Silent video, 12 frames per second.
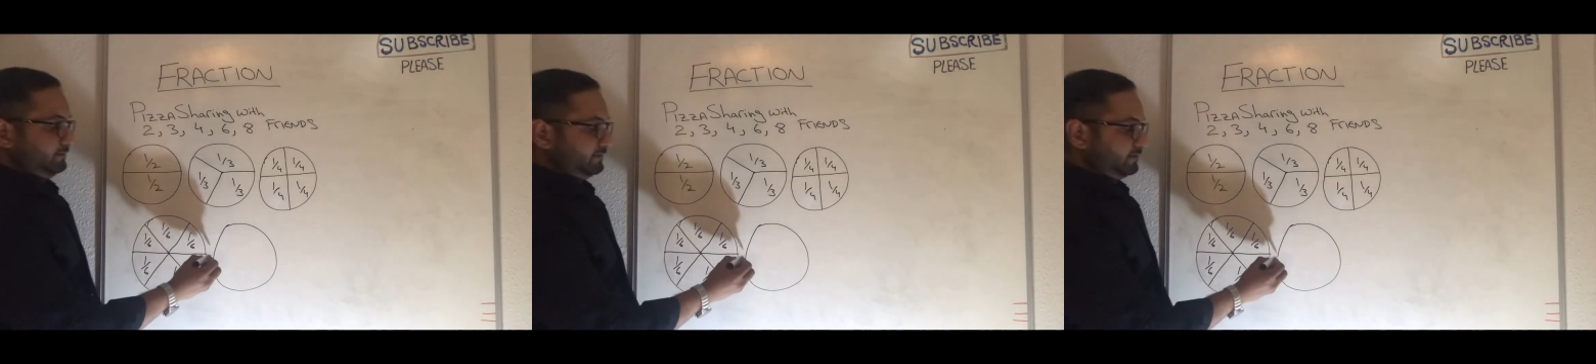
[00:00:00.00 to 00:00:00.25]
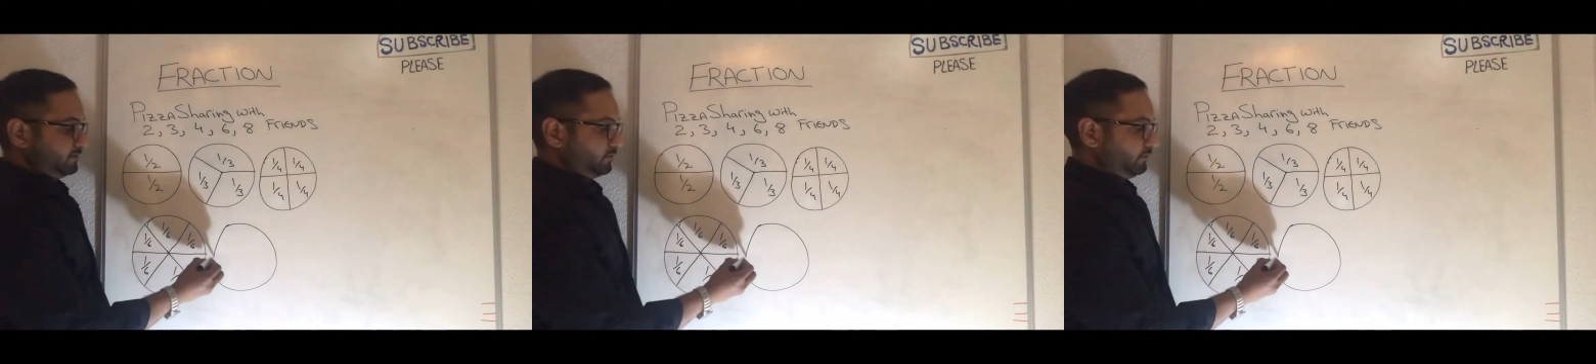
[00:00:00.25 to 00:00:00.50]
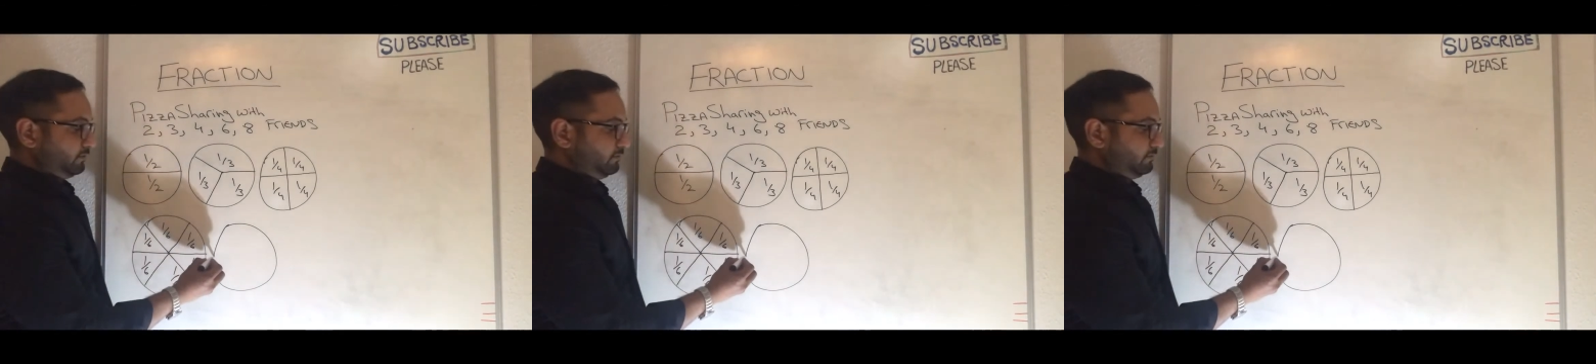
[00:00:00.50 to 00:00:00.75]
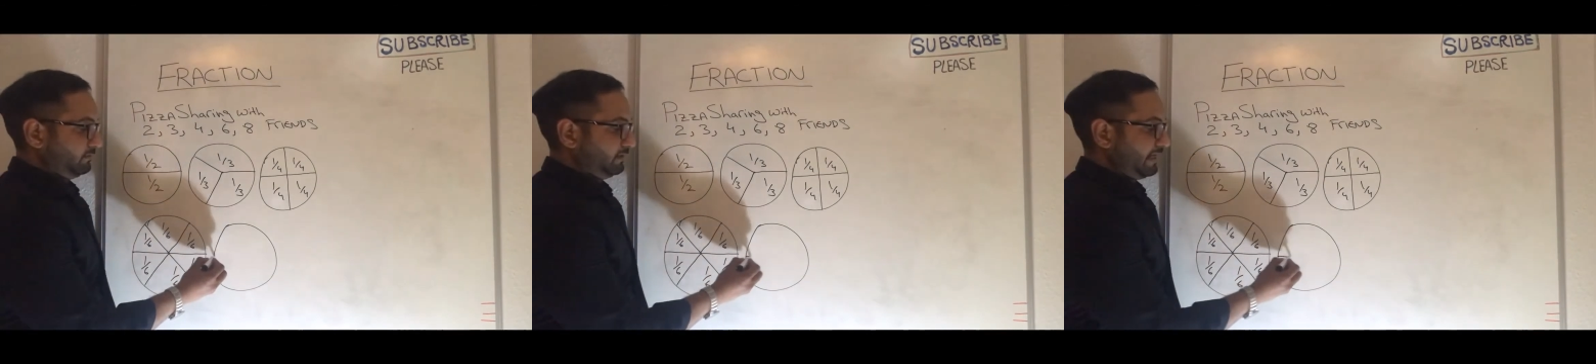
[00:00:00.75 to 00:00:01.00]
so
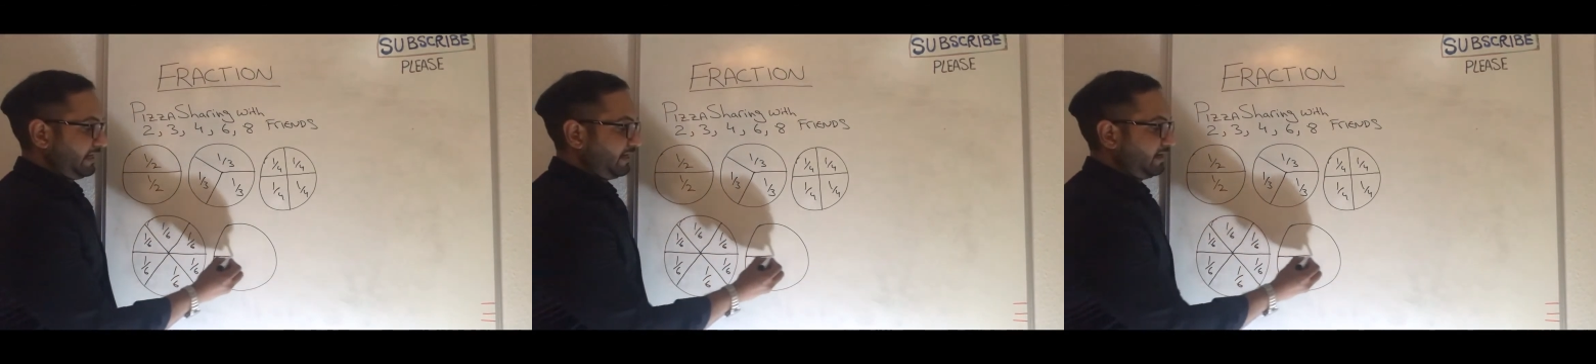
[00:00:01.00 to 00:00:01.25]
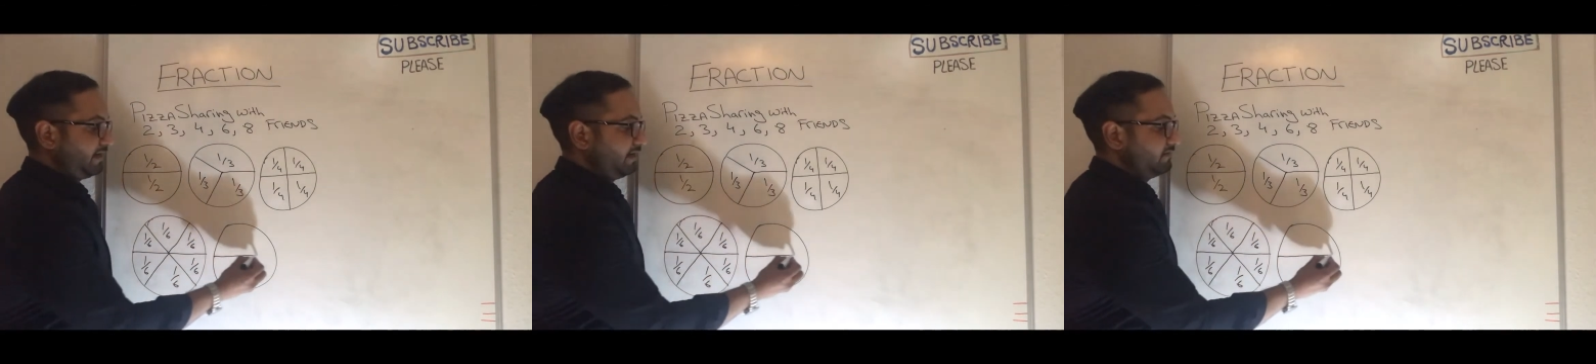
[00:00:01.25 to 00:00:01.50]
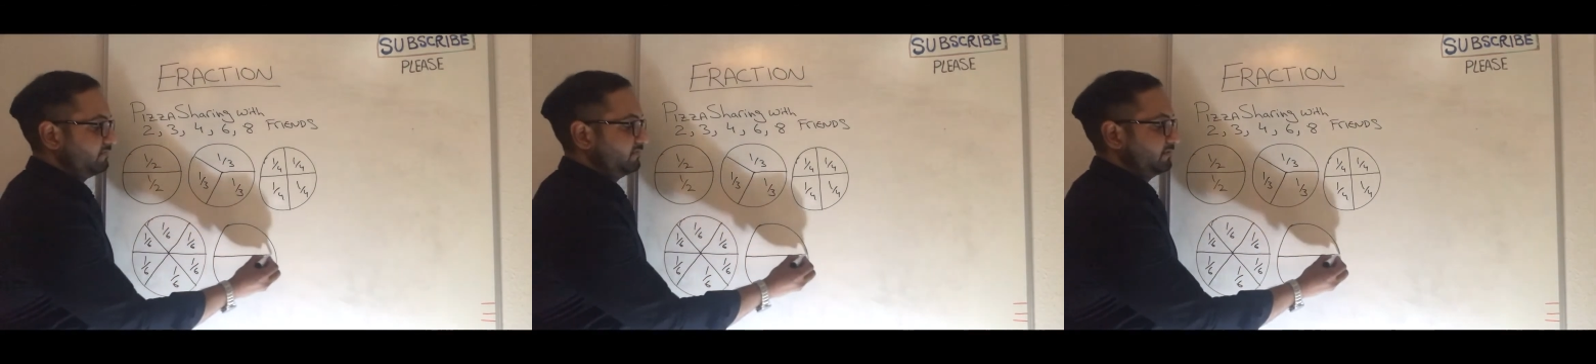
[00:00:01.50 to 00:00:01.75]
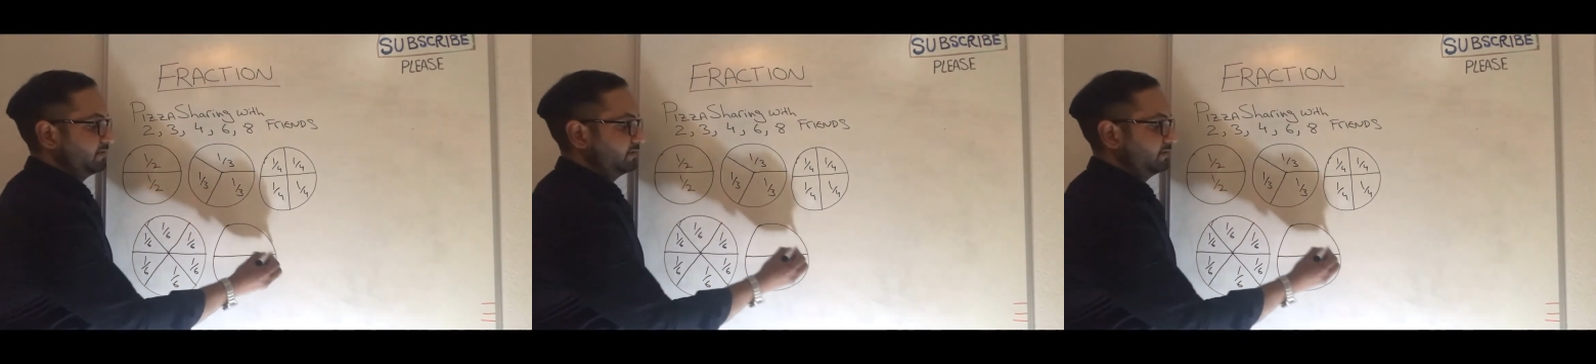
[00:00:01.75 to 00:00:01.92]
half